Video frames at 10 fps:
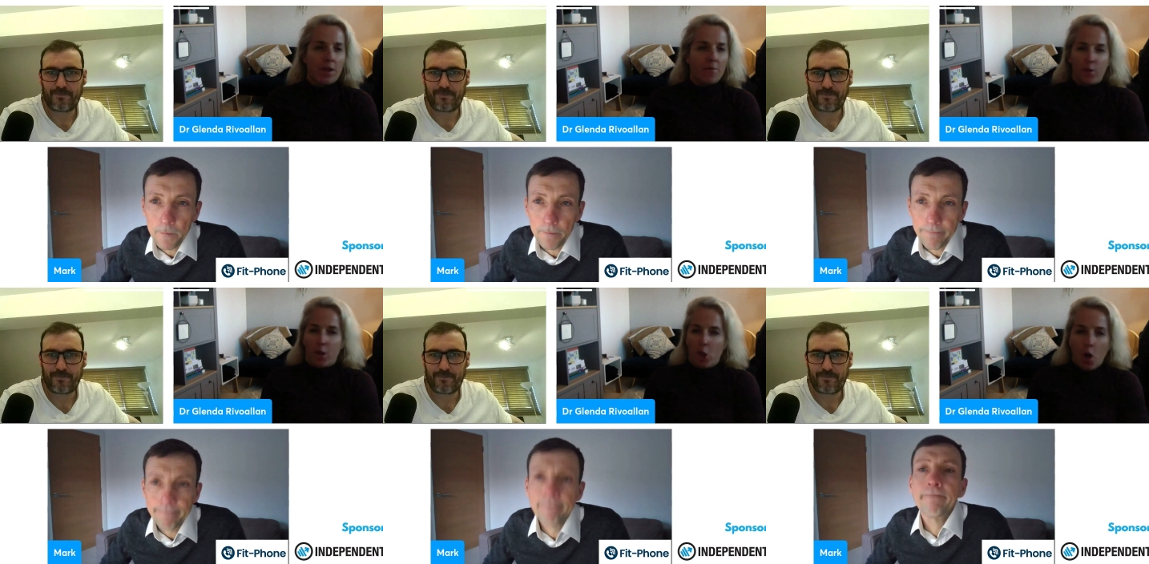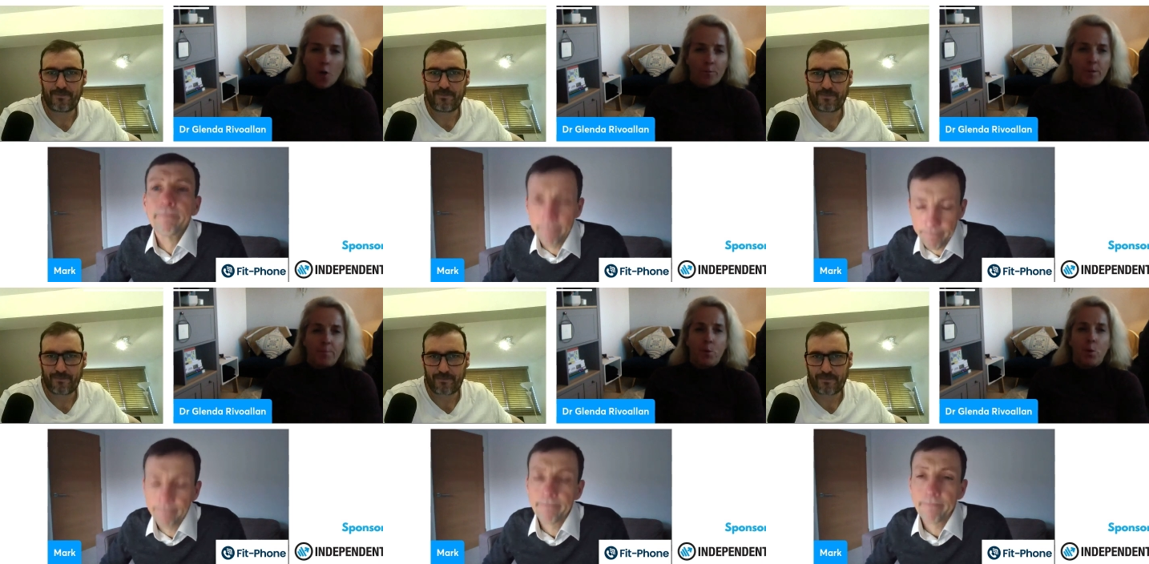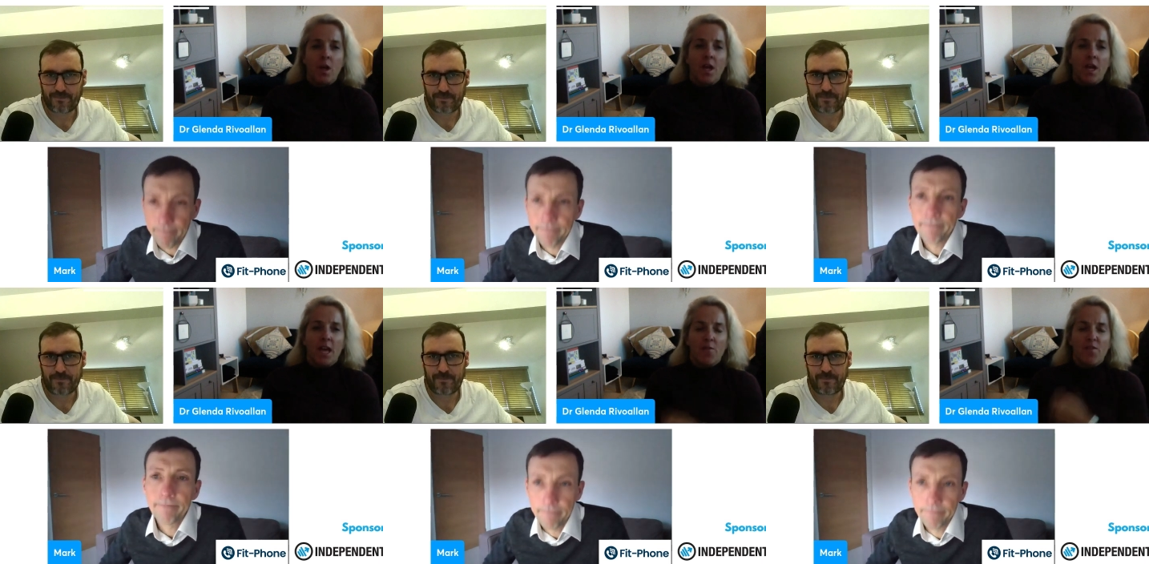Speaker 1: For a lot of mm-hmm. people,
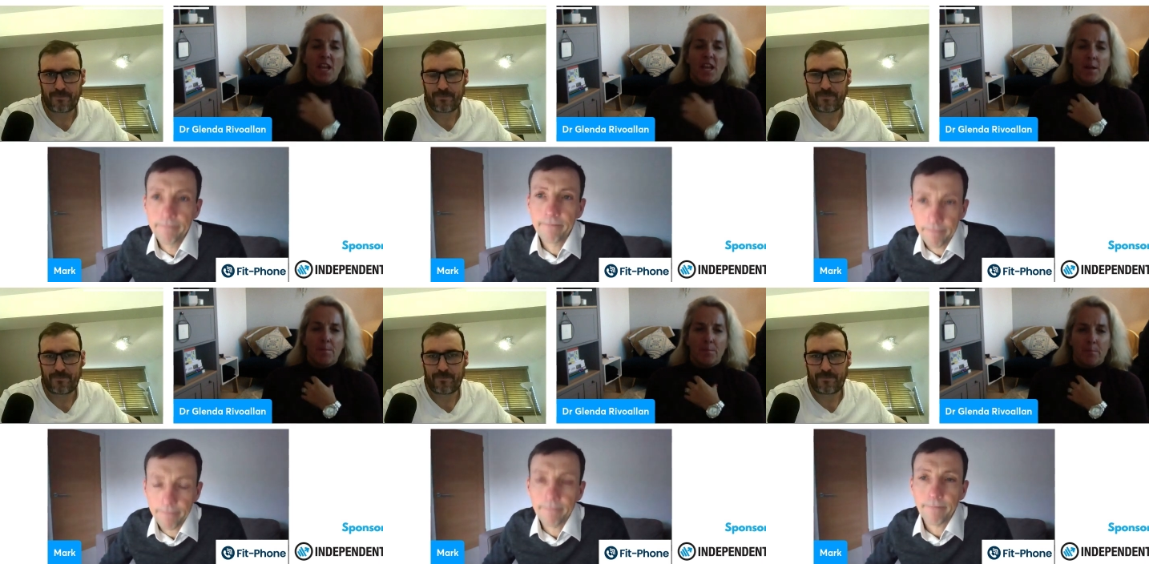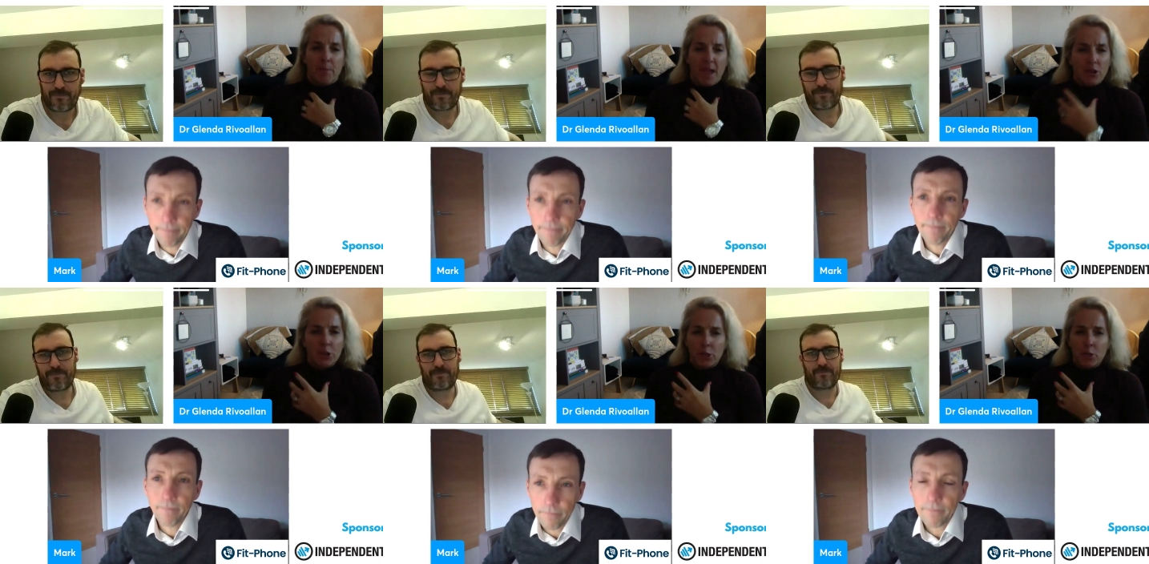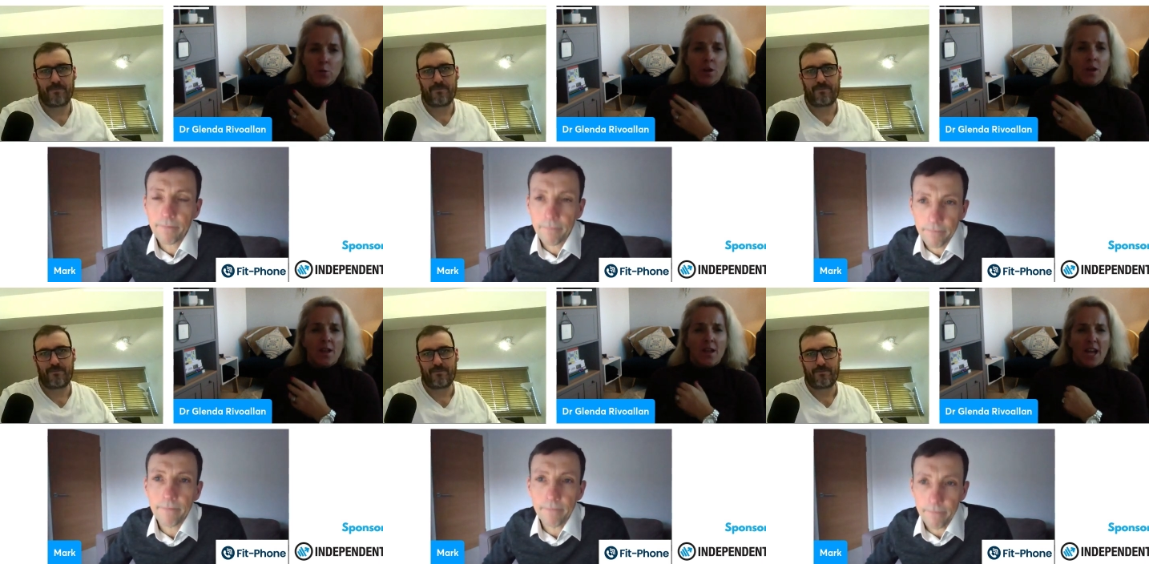it's very personal
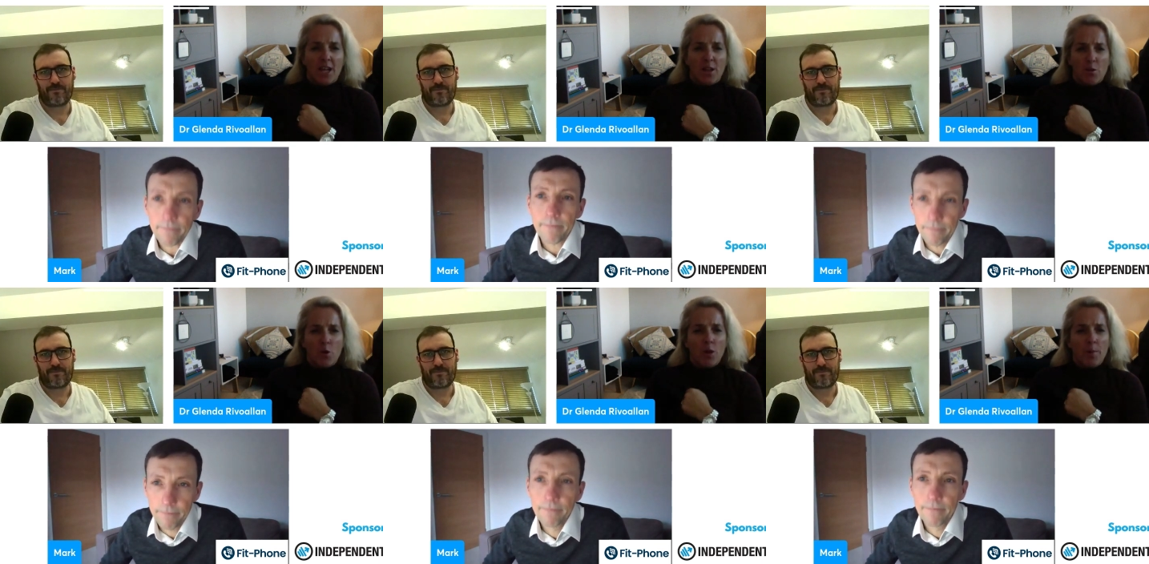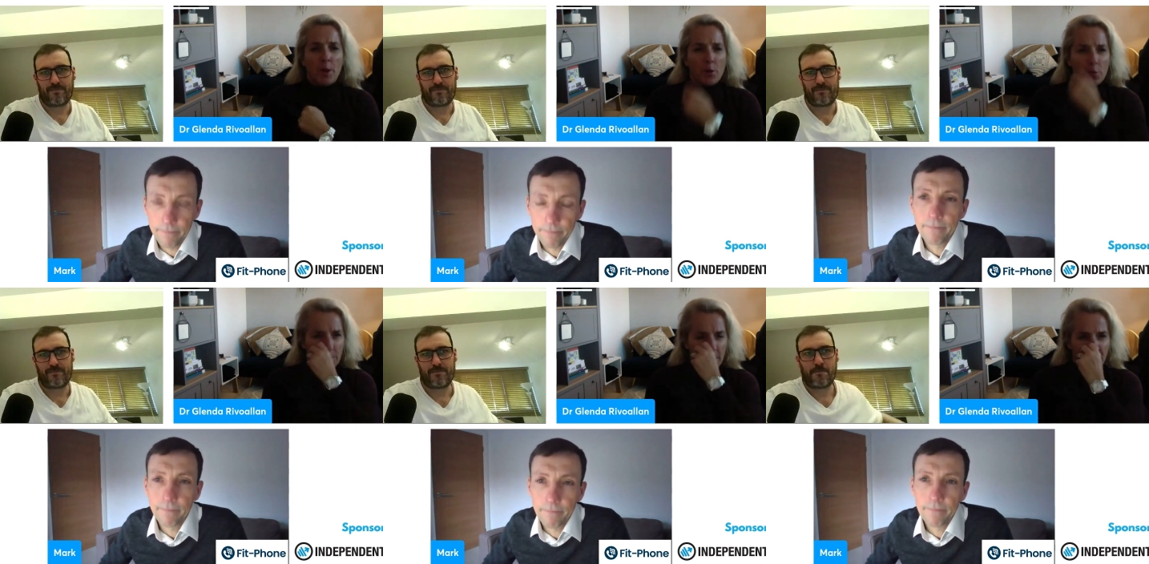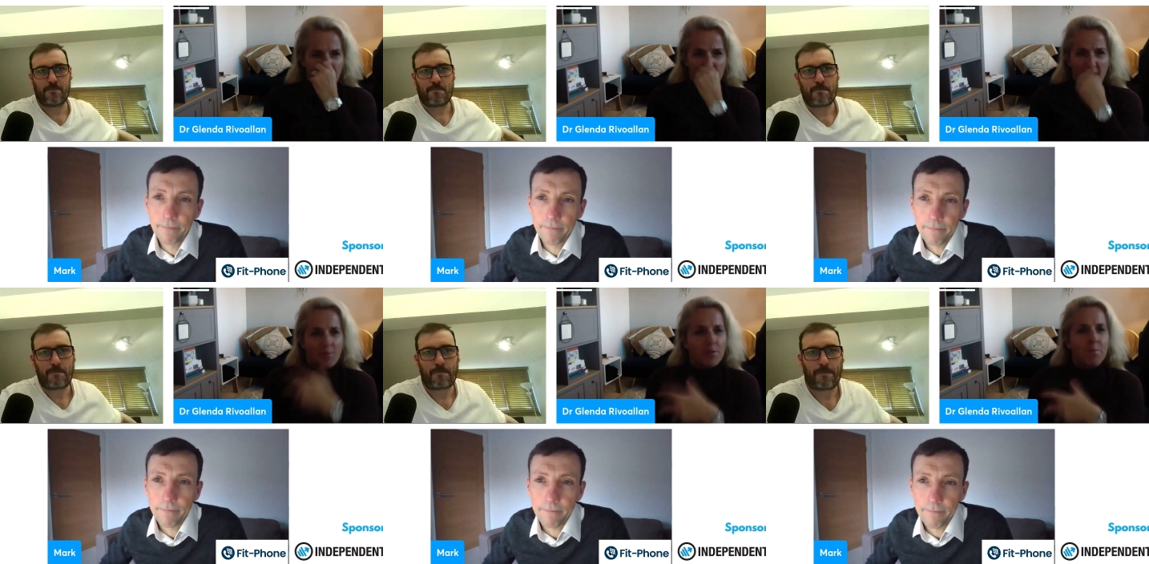and it's all about
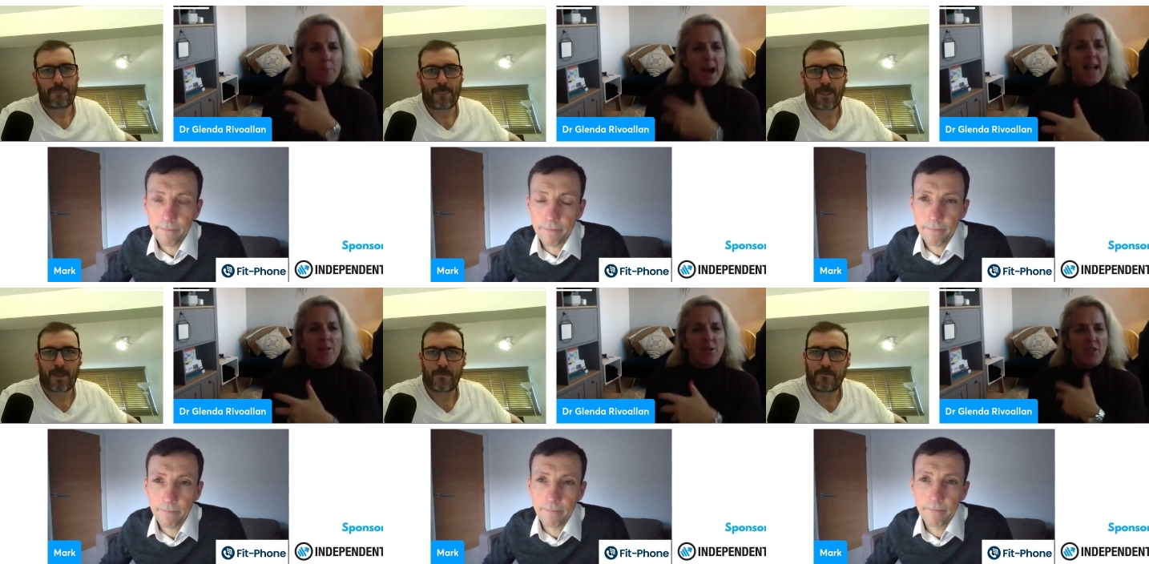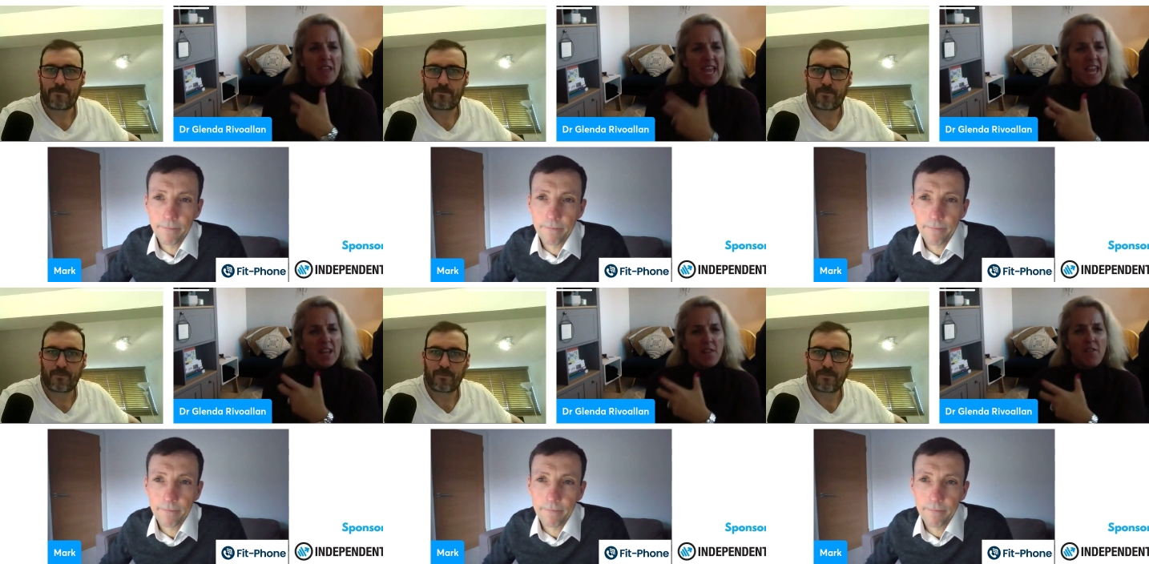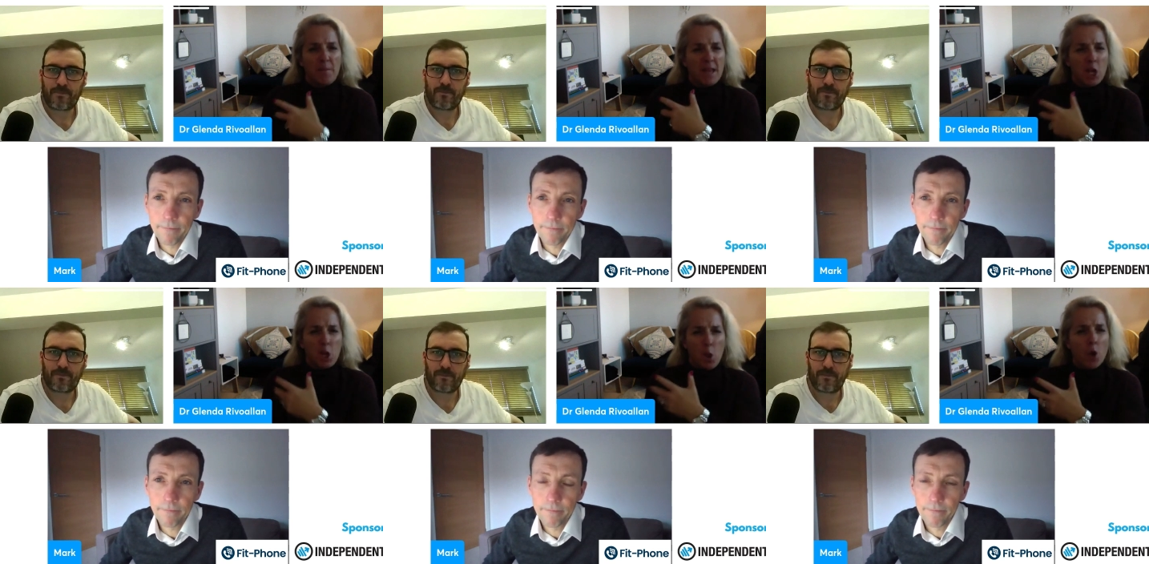giving back to the area that meant
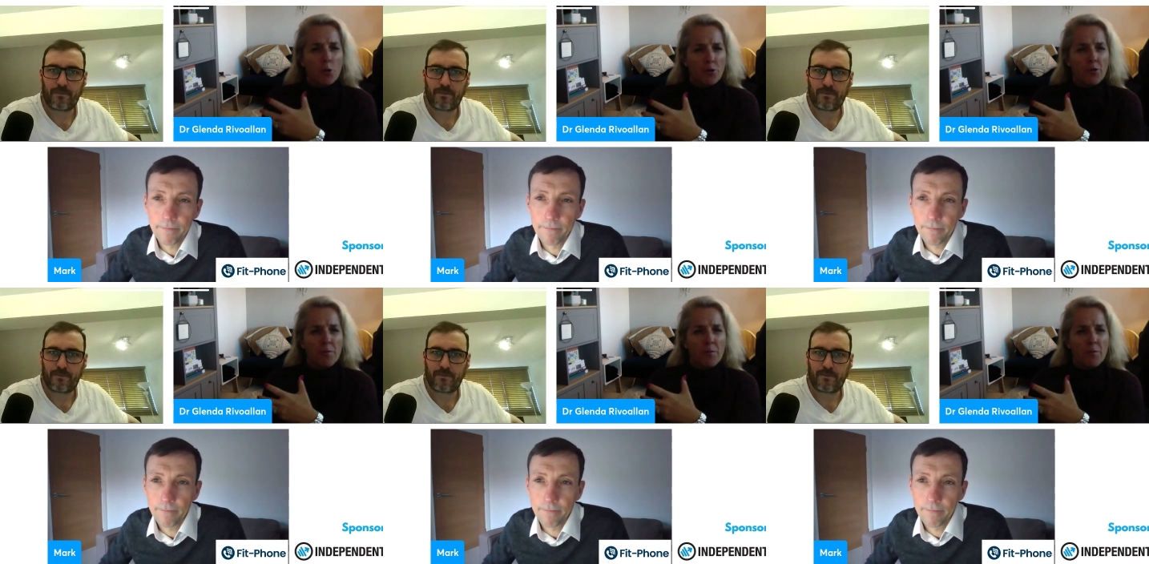a lot to them.